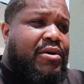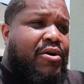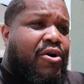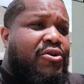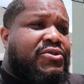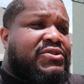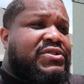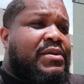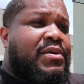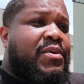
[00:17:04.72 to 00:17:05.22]

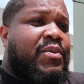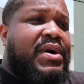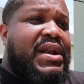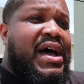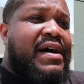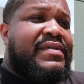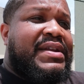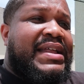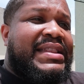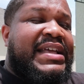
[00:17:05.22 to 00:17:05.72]
Or something,
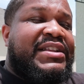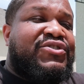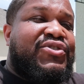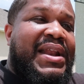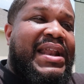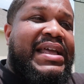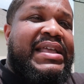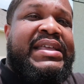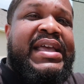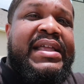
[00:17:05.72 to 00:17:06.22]
whatever, that they
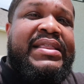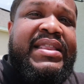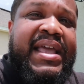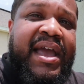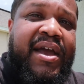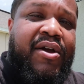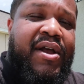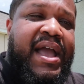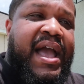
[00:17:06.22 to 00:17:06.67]
trying to get there,